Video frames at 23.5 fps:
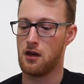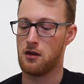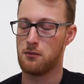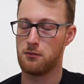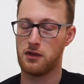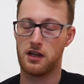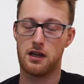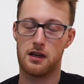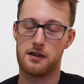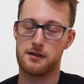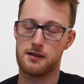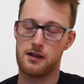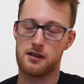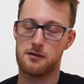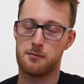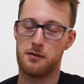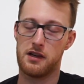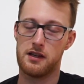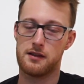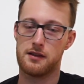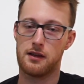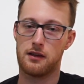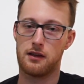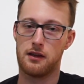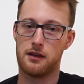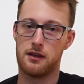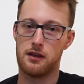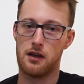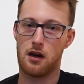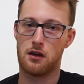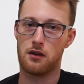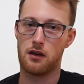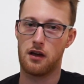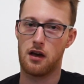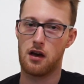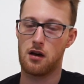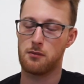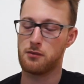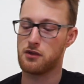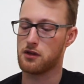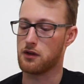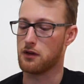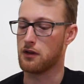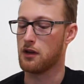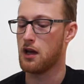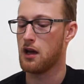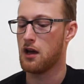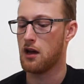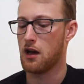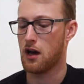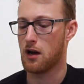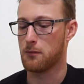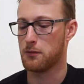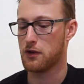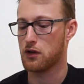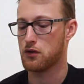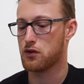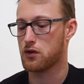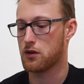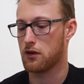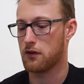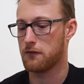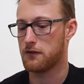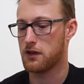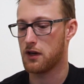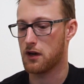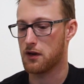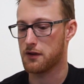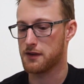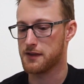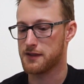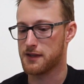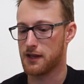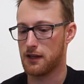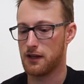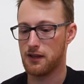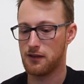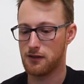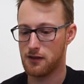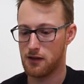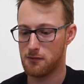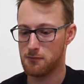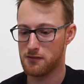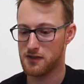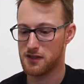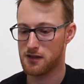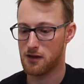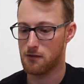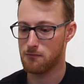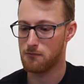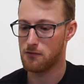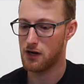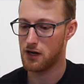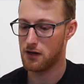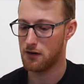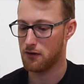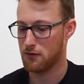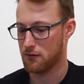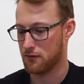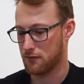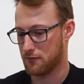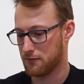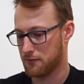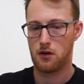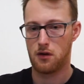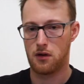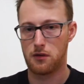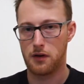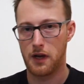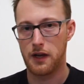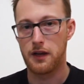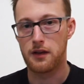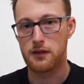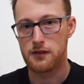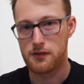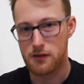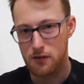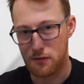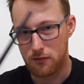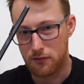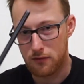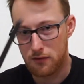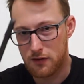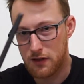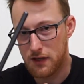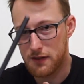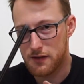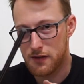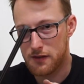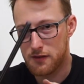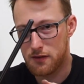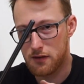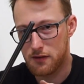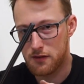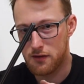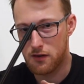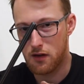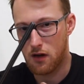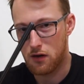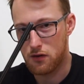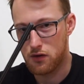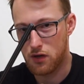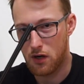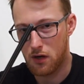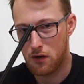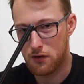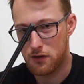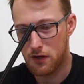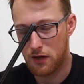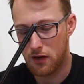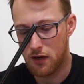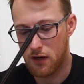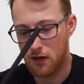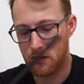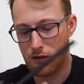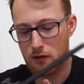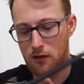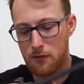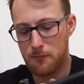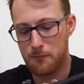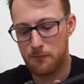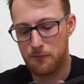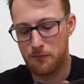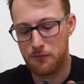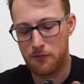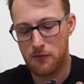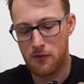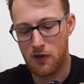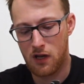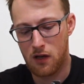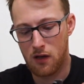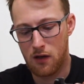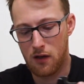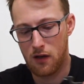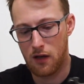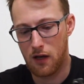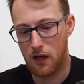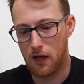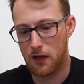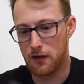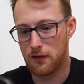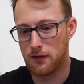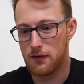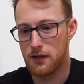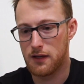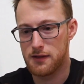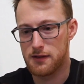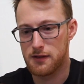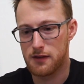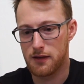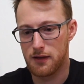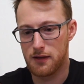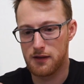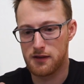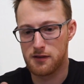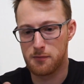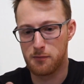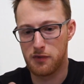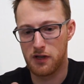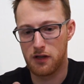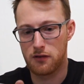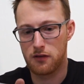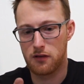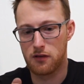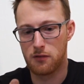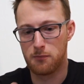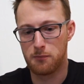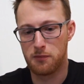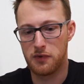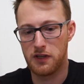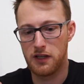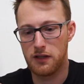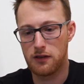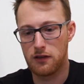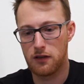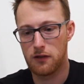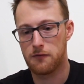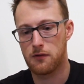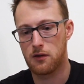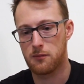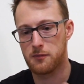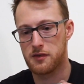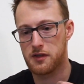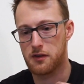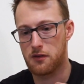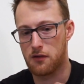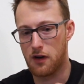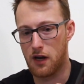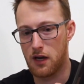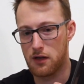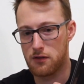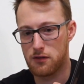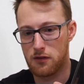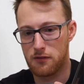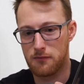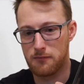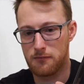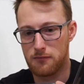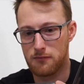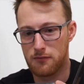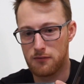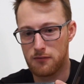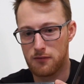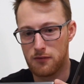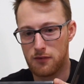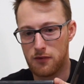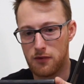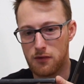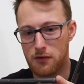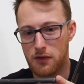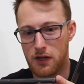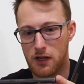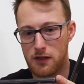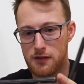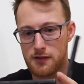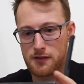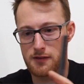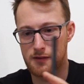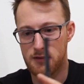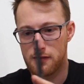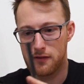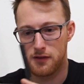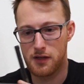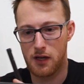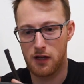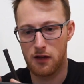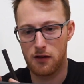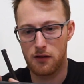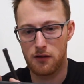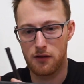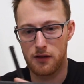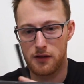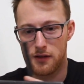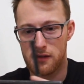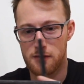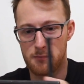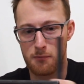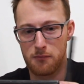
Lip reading: Because that's basically the only option. I'm not sure if they are selling them somewhere. Okay, so this is the stock charging handle, and this is built completely from scratch. You can tell it's